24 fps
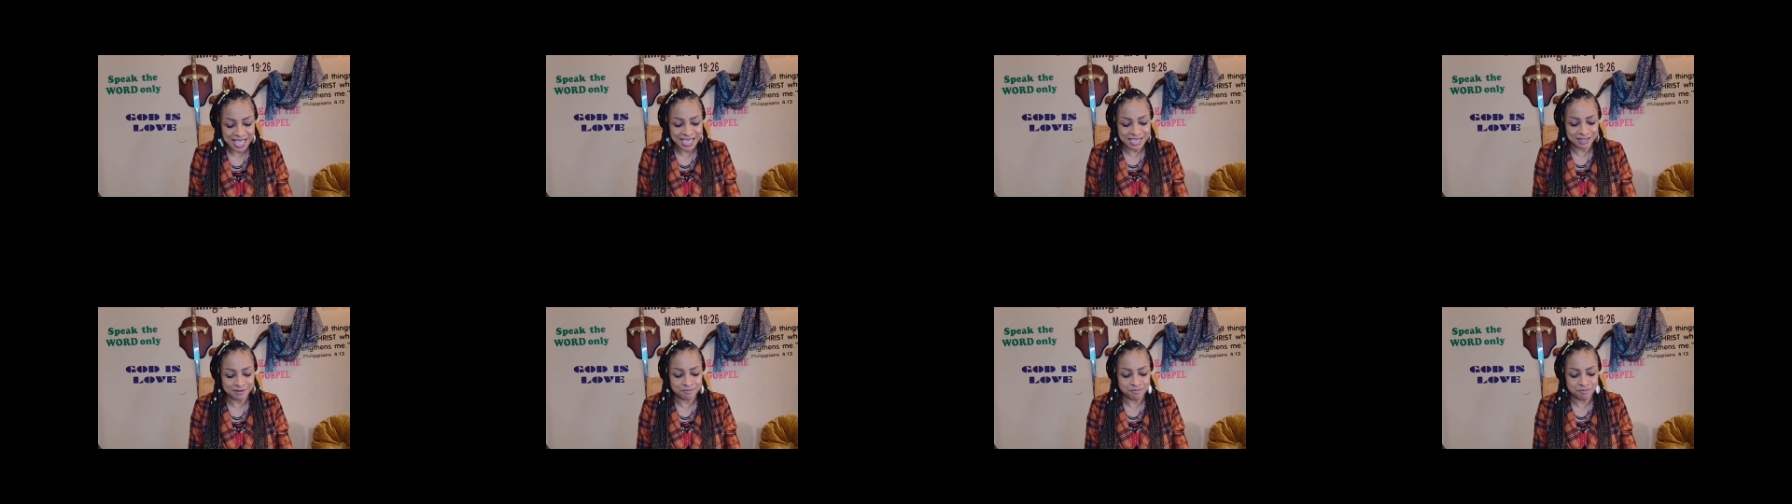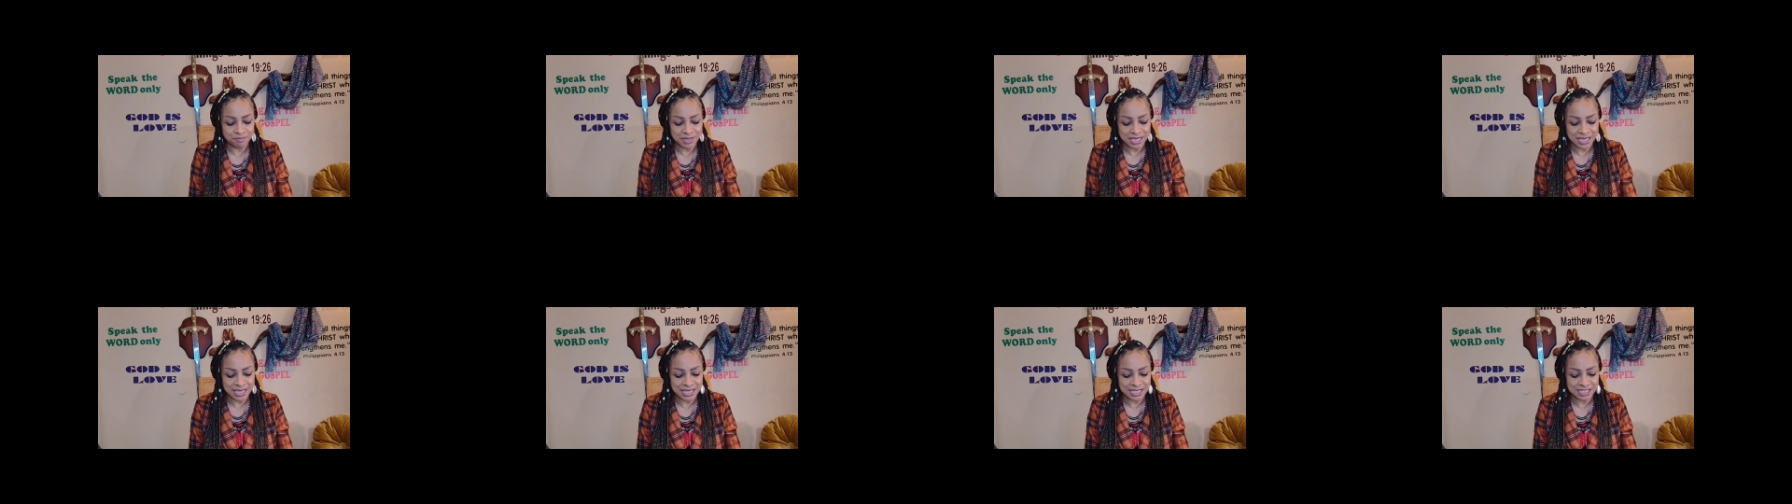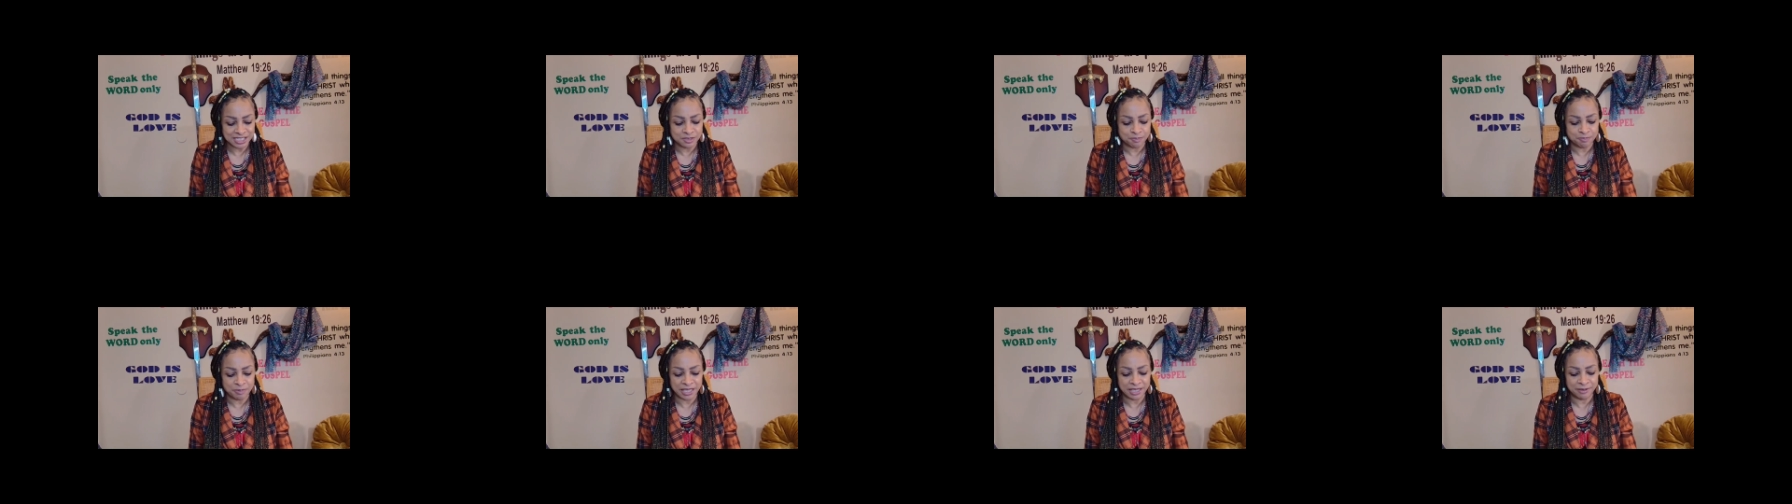It
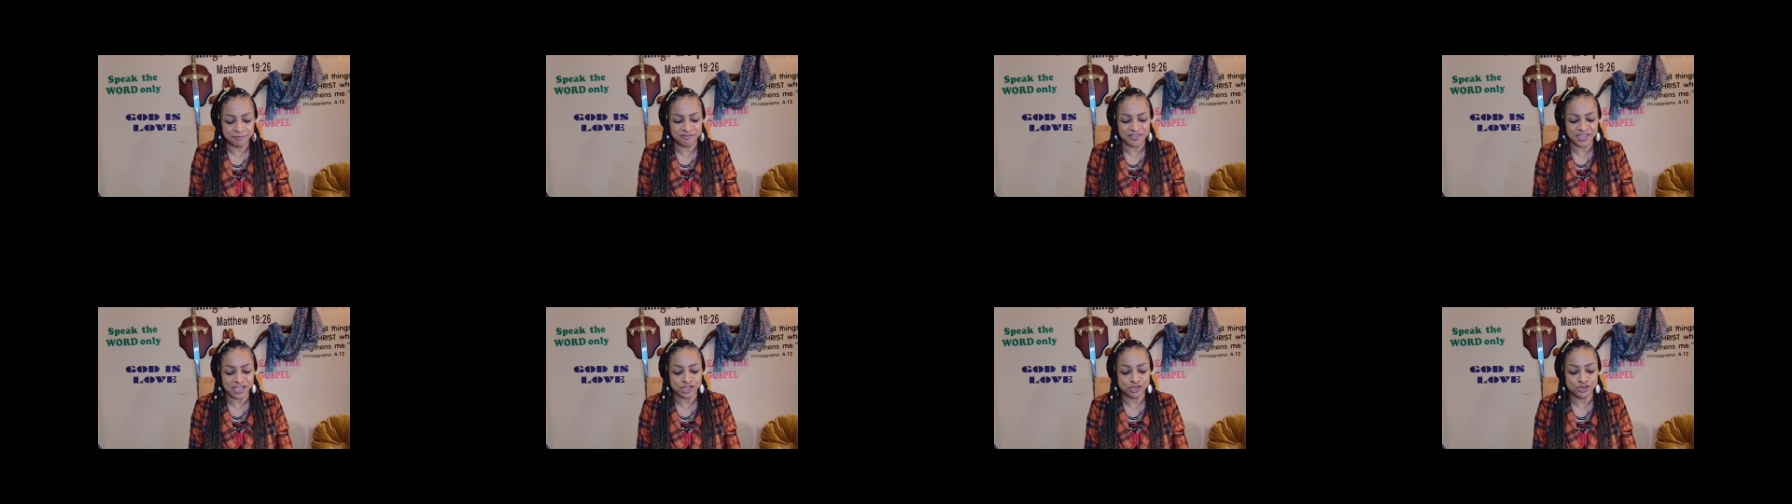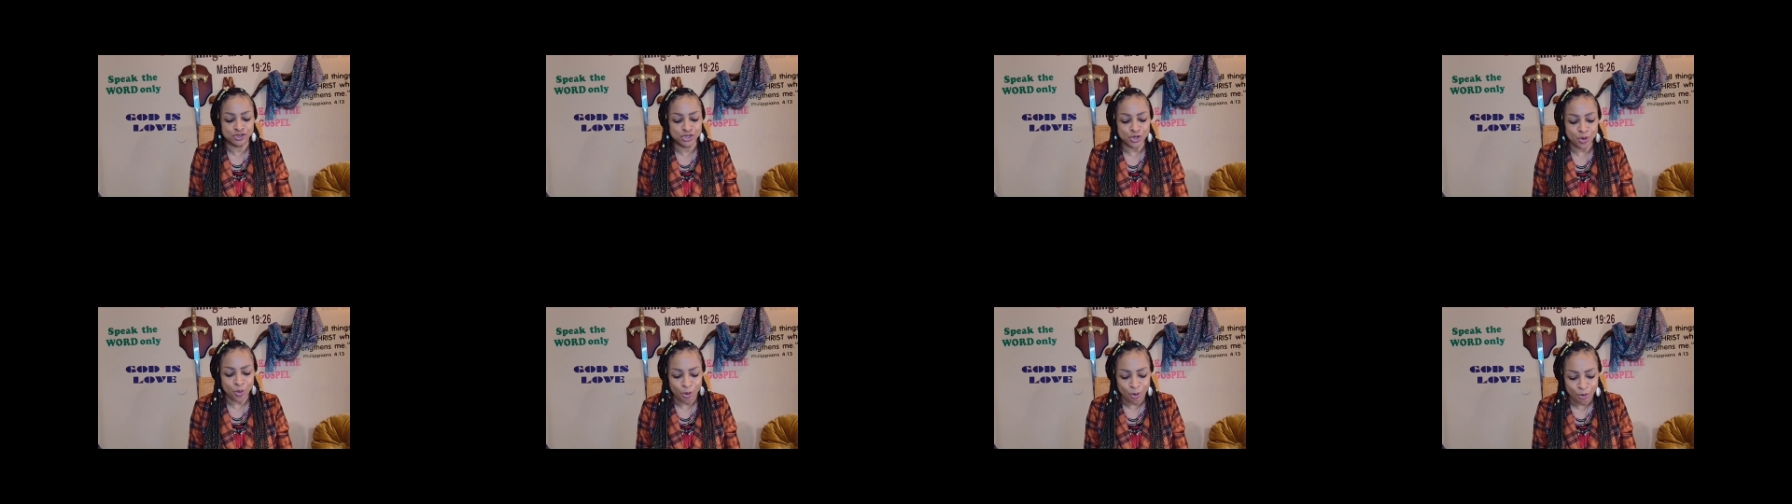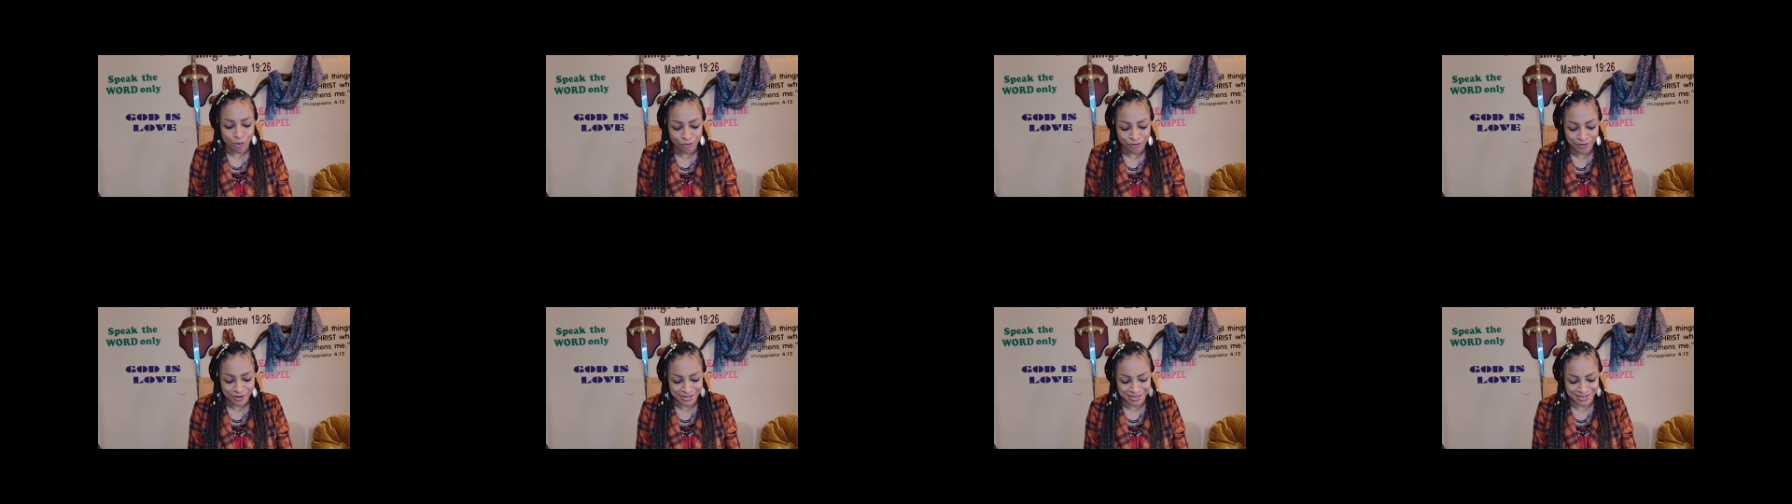means be
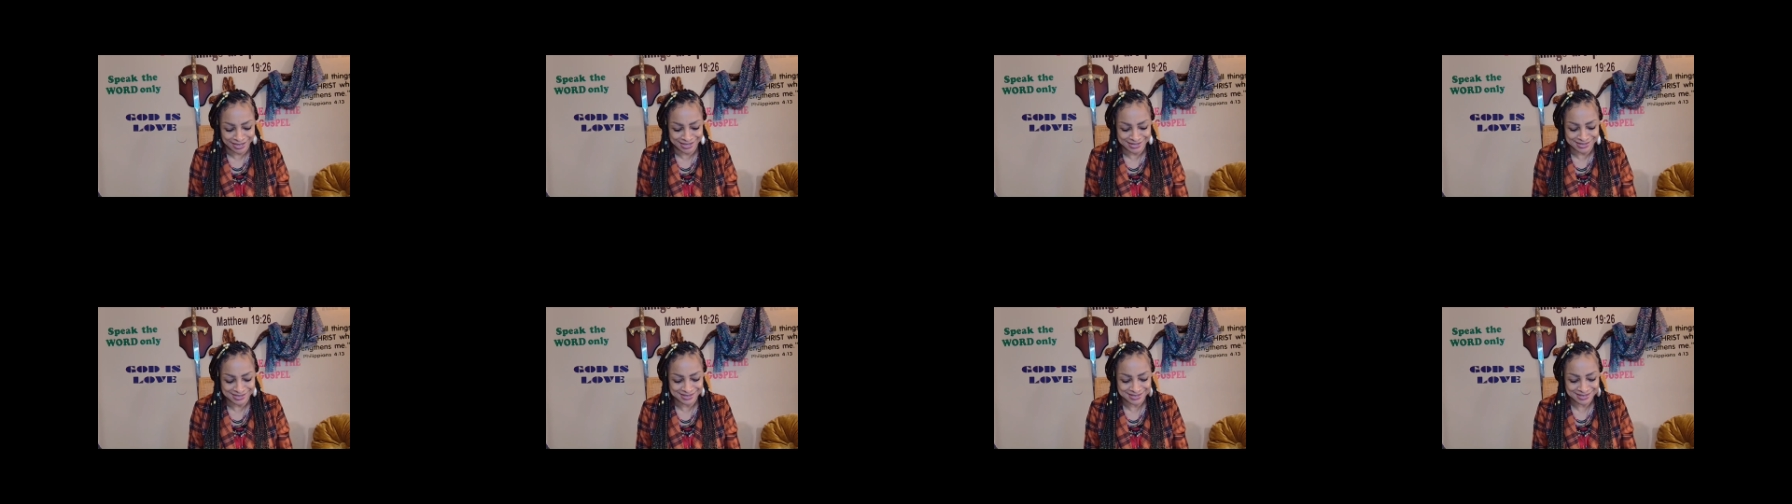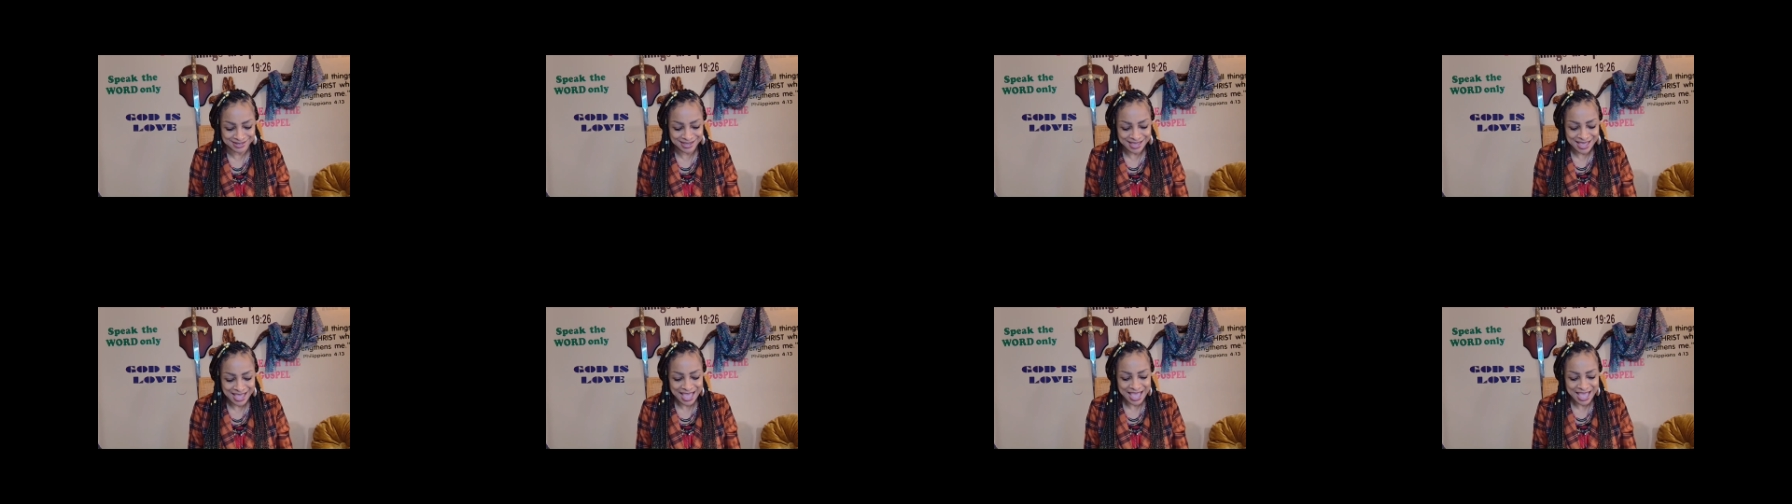victorious.